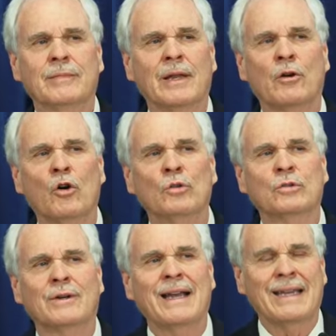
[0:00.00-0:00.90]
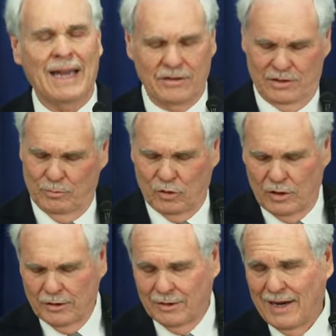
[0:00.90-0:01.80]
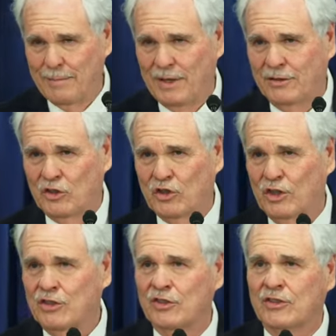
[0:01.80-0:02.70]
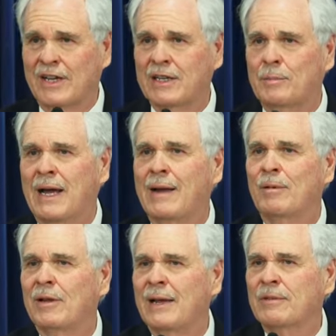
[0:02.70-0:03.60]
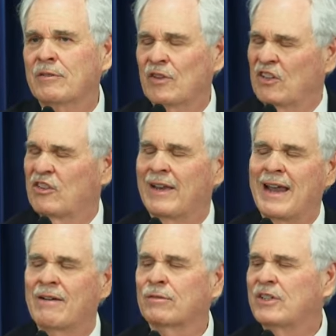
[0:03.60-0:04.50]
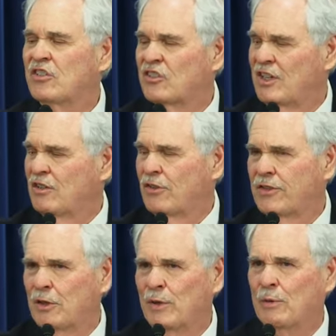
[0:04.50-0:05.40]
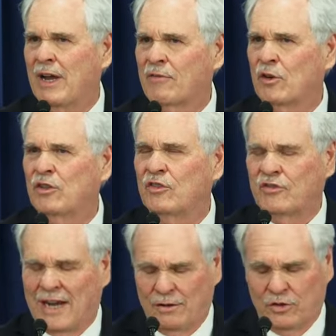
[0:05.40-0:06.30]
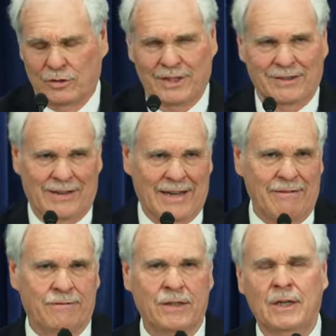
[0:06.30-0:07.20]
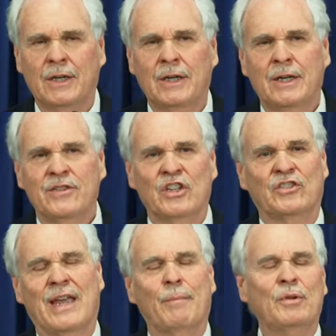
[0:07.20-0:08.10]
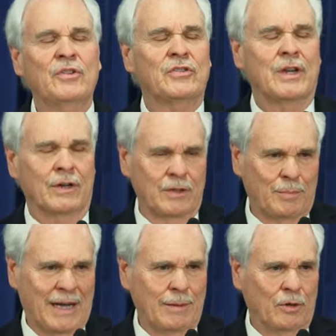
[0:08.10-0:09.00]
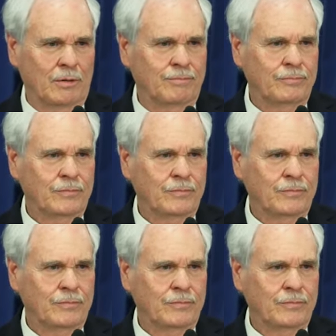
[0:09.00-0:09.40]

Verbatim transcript: And the older I get and the longer I'm in the church and study the Bible, I'm convinced that every single thing we ever encounter in life, the example is there in the Bible.